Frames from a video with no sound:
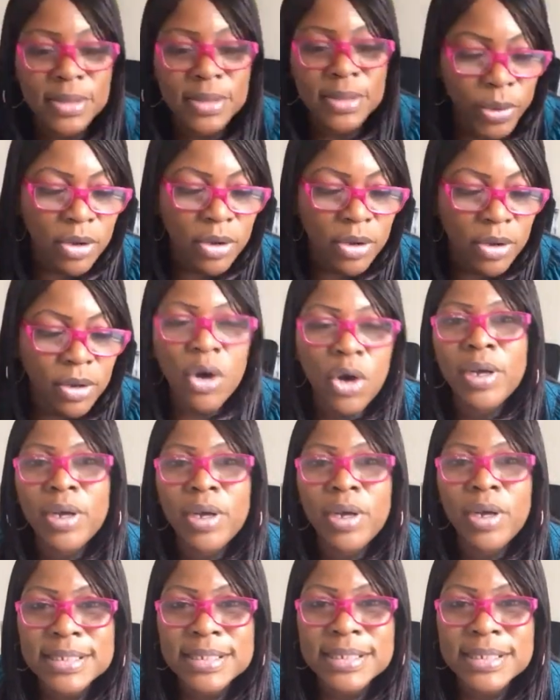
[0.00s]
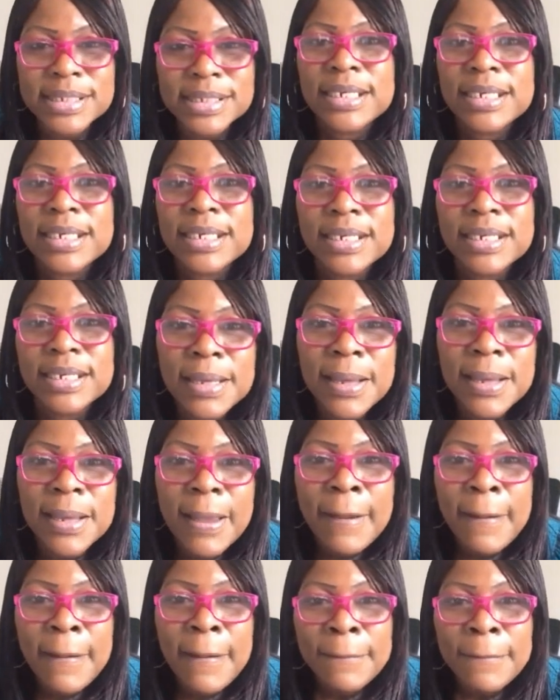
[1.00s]
So we're going to go at 6:10
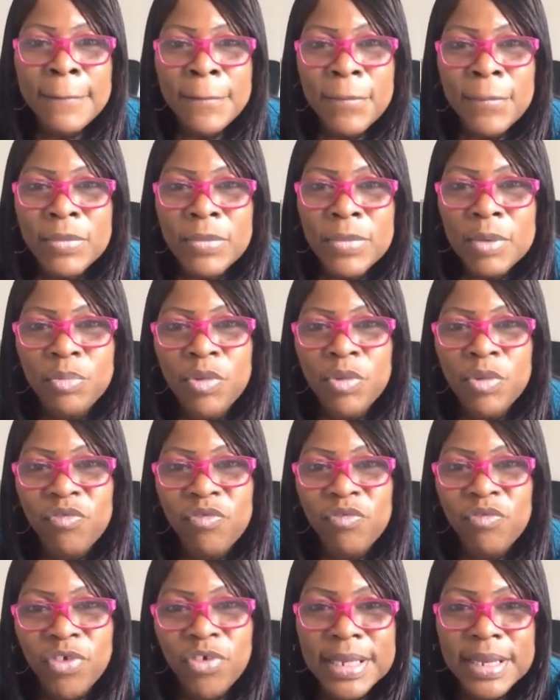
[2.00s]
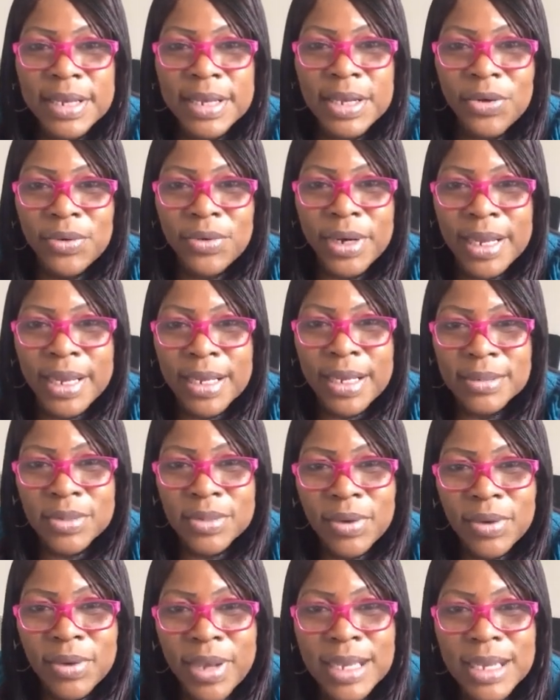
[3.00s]
before the sun go down
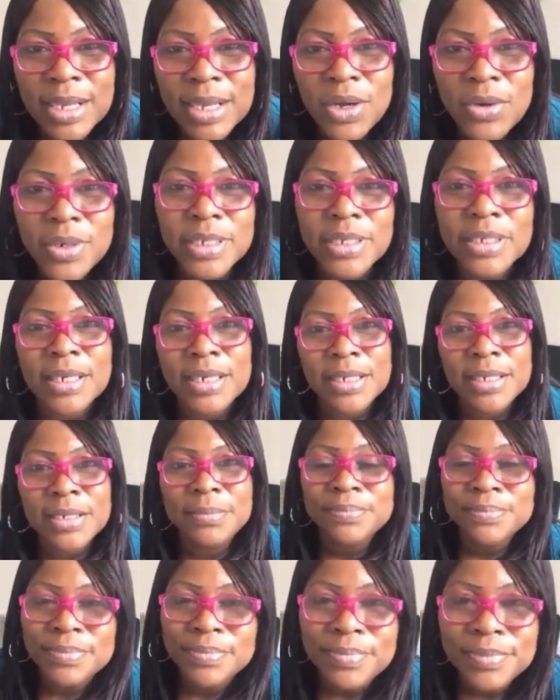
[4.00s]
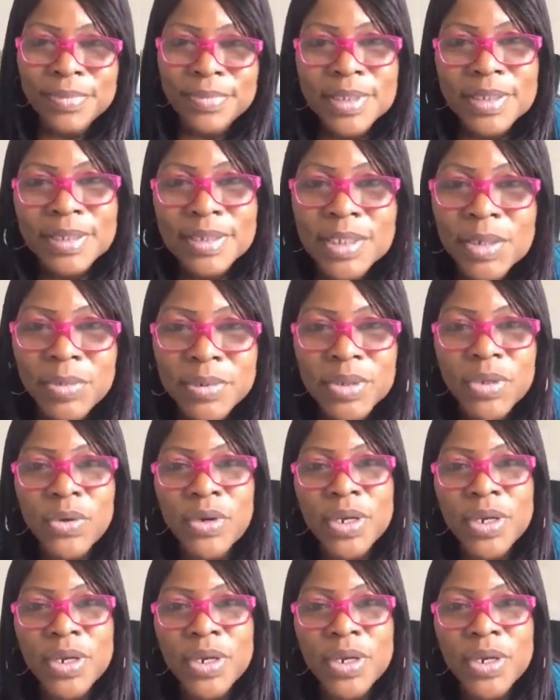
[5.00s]
so I can go and see what's